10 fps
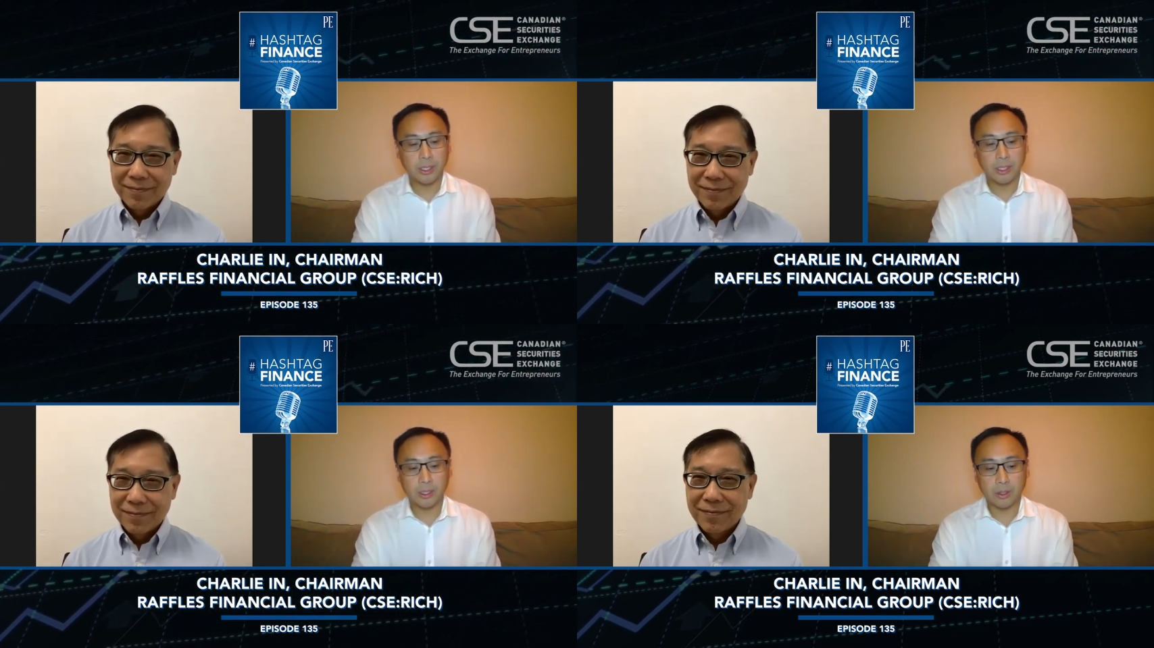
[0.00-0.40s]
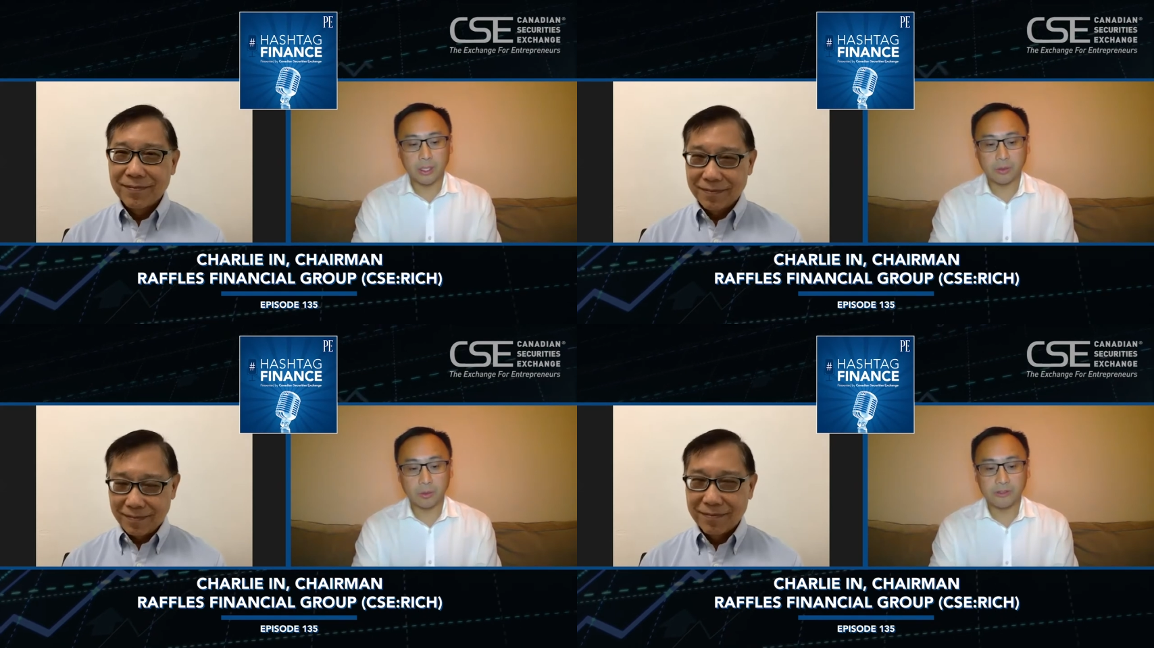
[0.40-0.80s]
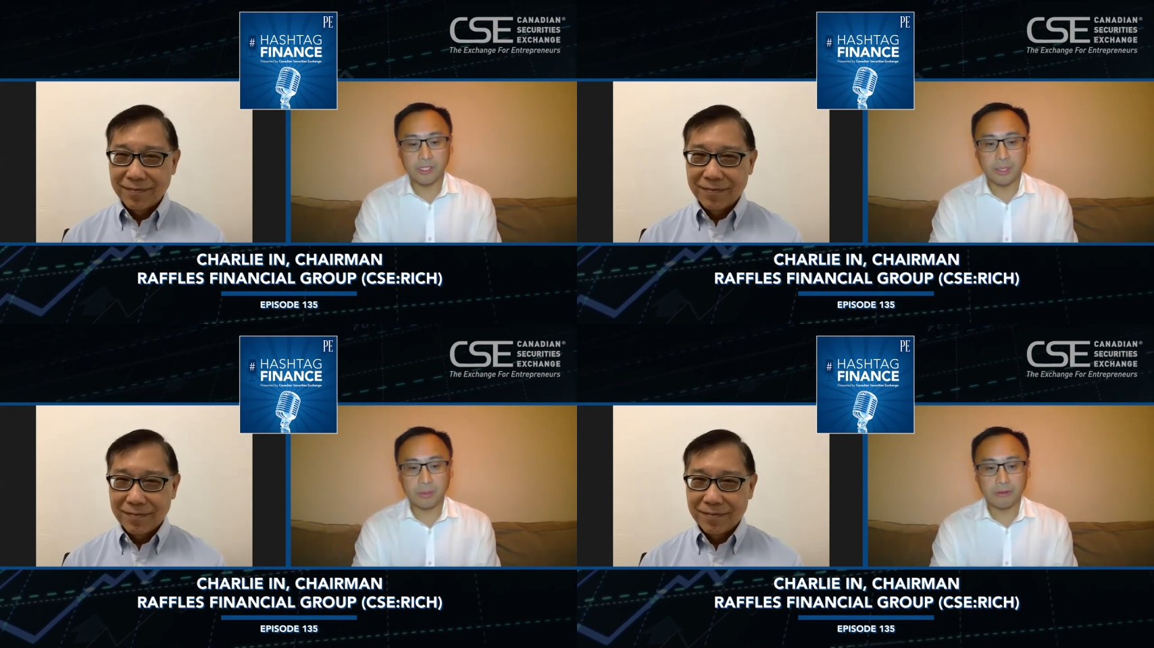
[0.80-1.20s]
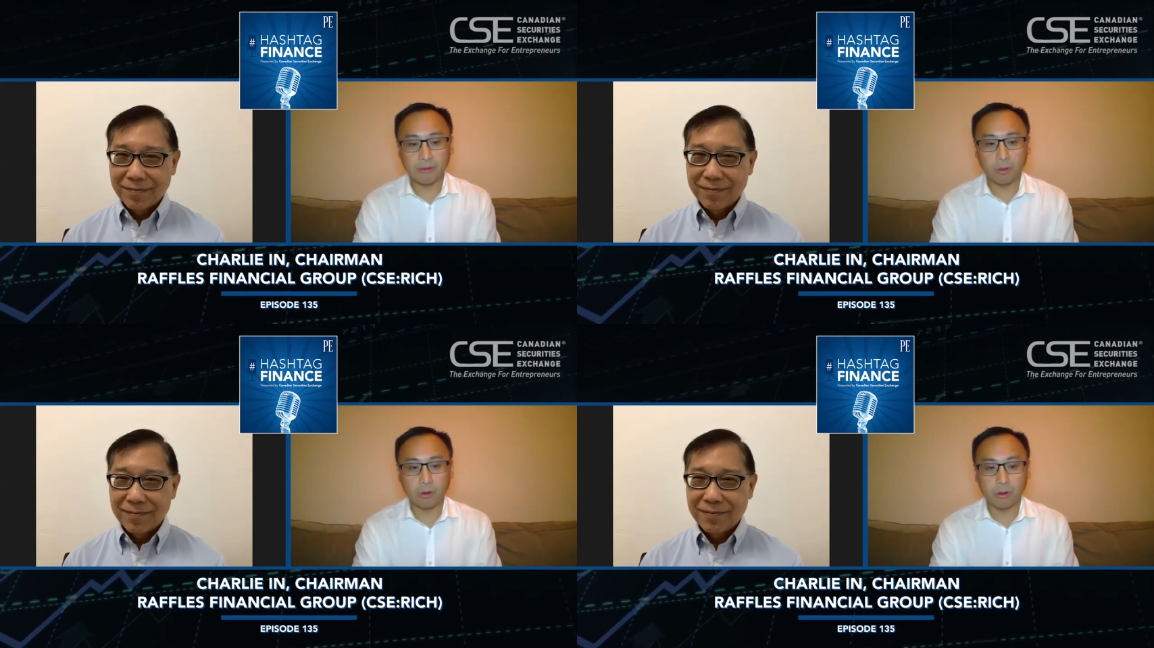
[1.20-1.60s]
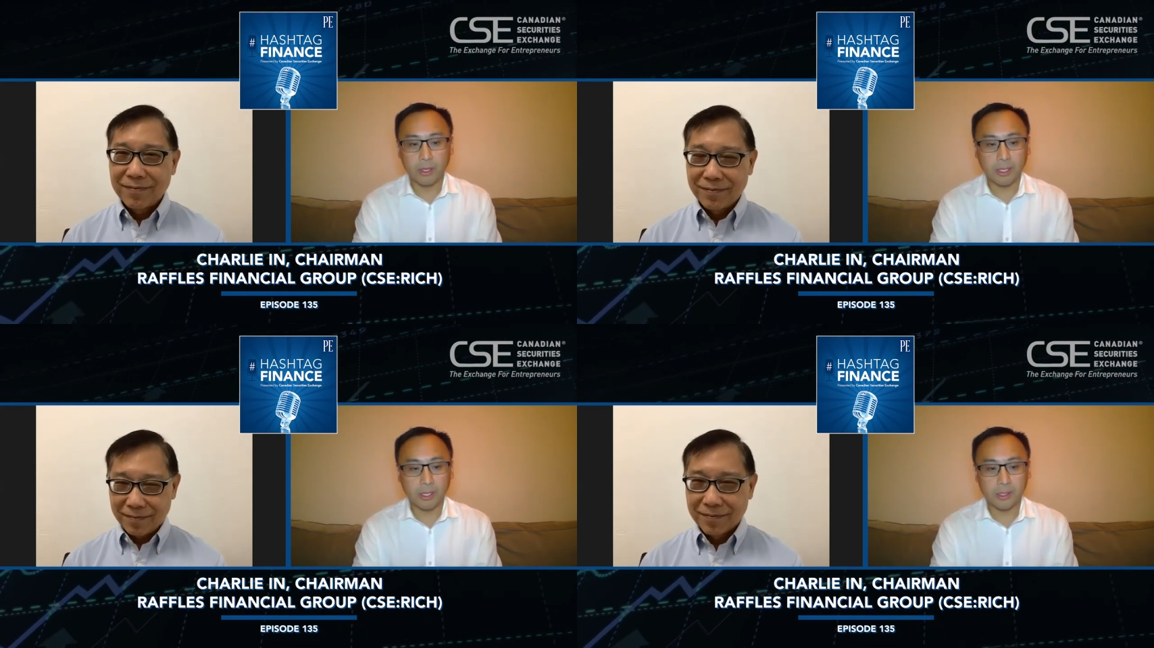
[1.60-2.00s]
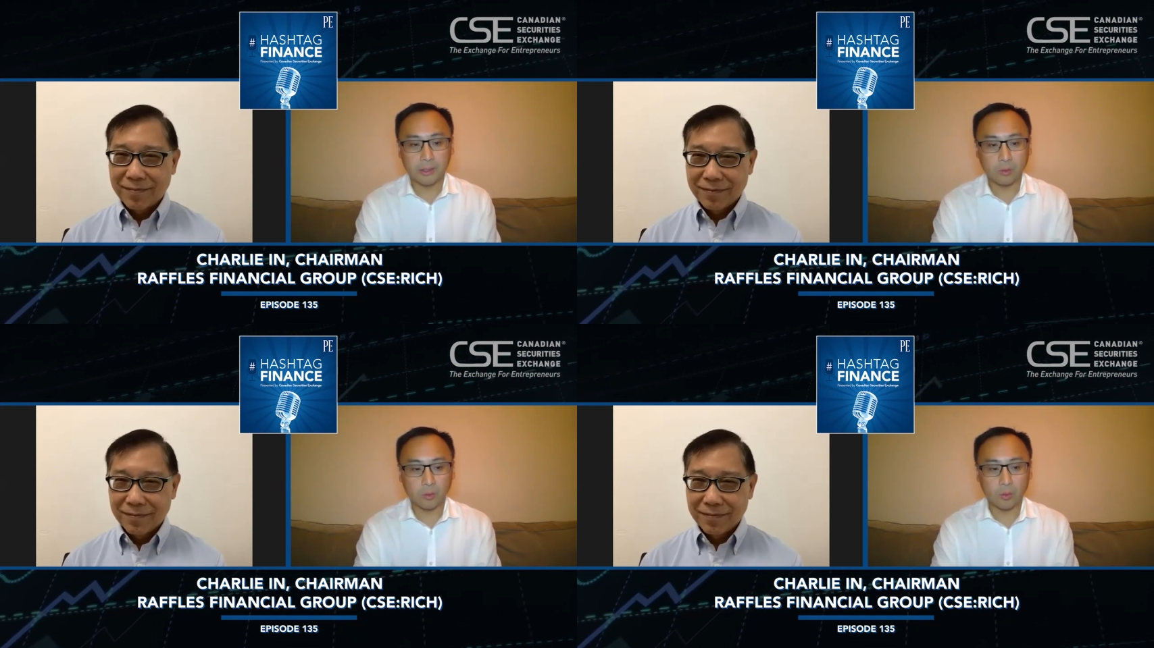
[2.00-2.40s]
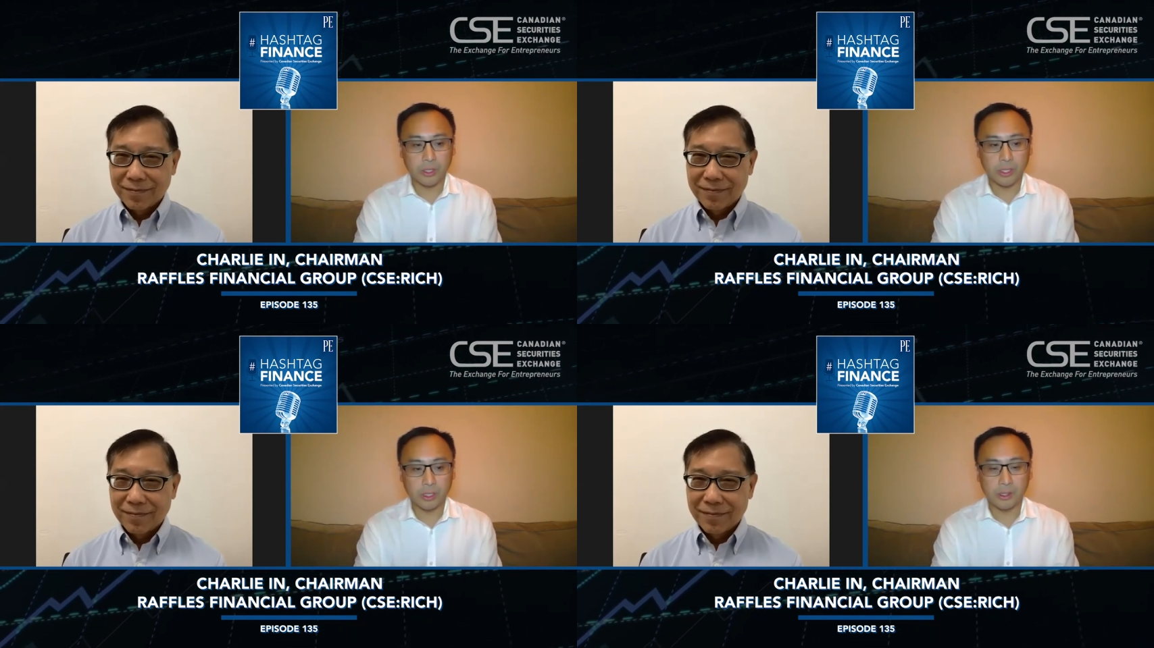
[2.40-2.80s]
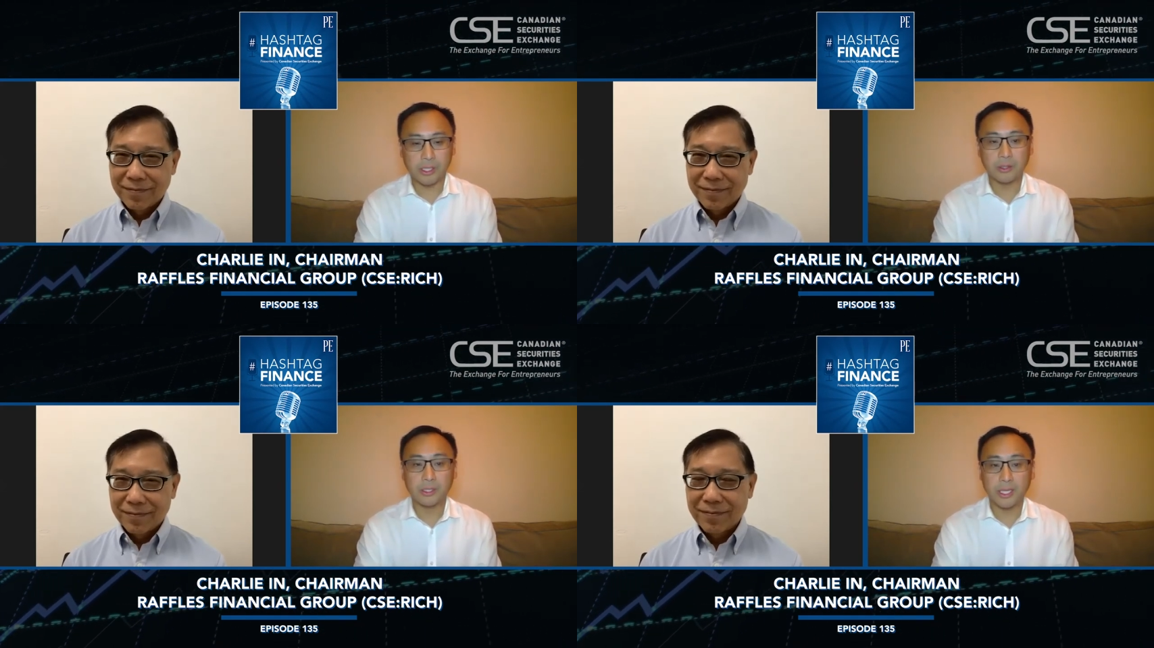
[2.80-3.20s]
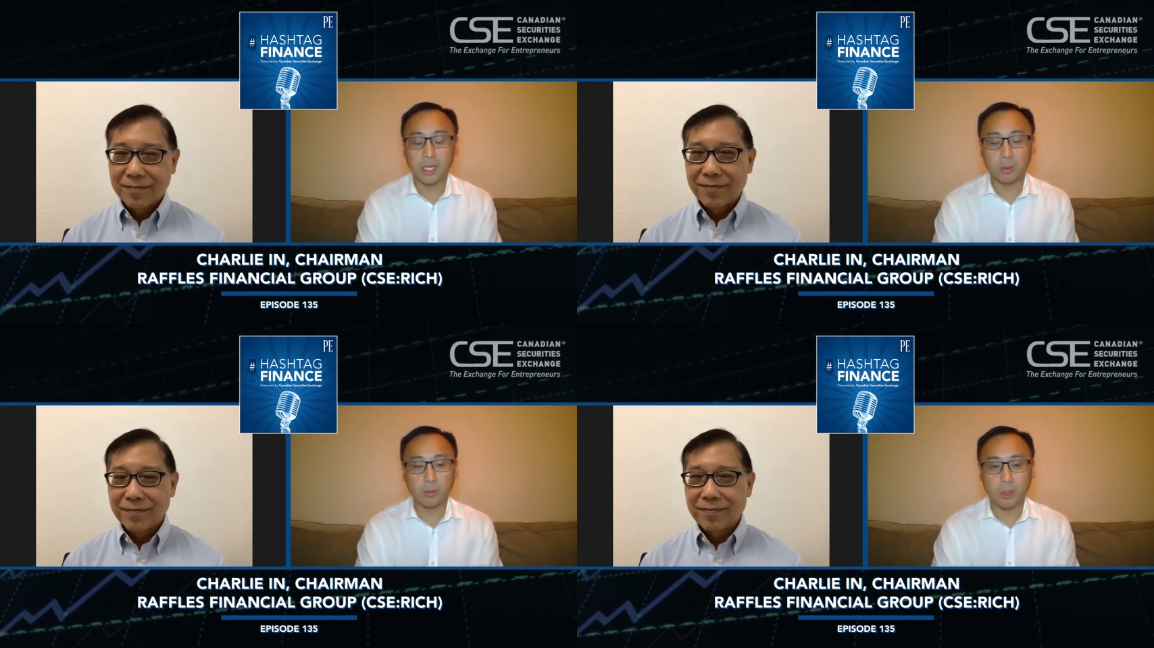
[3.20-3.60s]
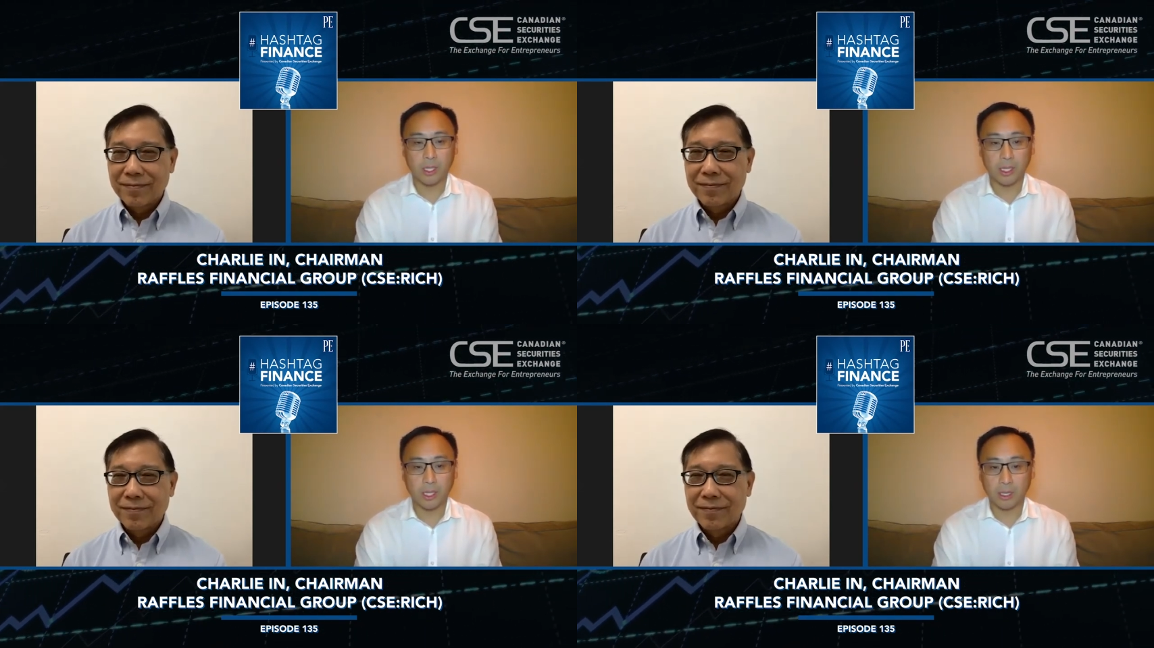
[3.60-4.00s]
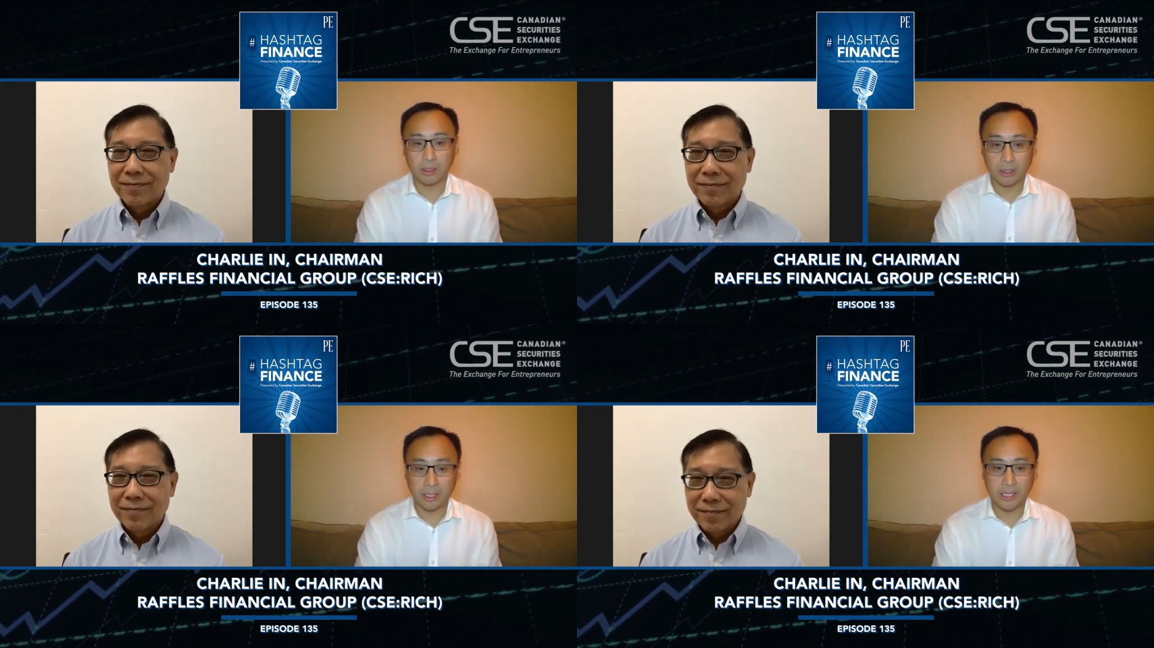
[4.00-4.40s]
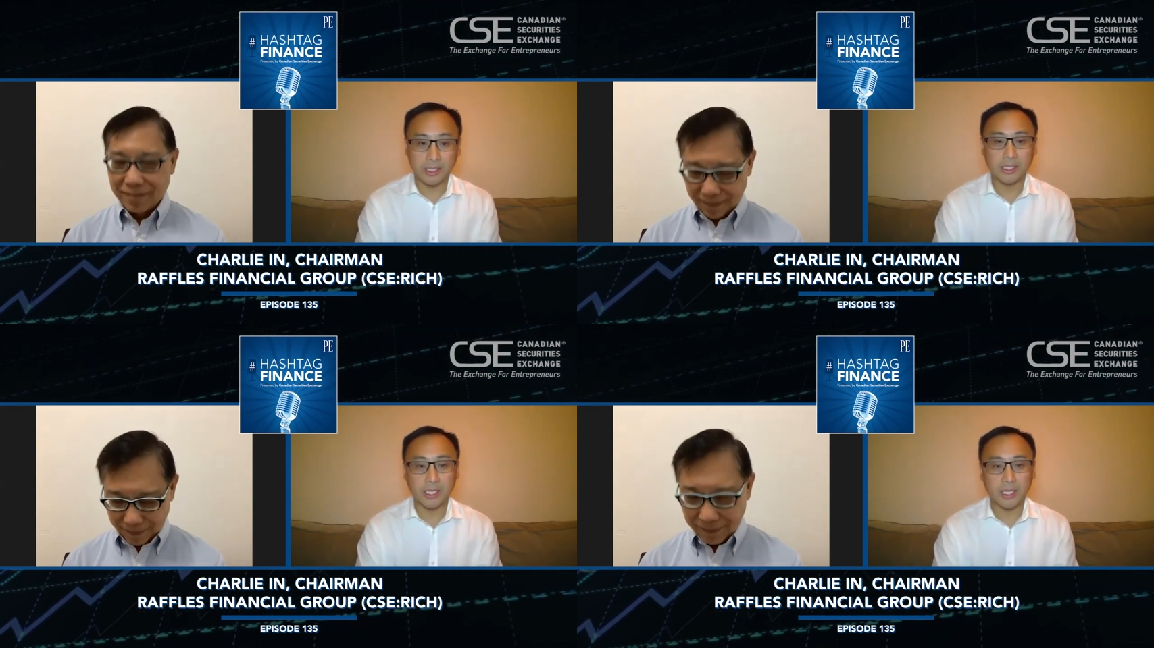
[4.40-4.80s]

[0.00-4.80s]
Speaker 1: you know, as we've said before, we are here to help our clients.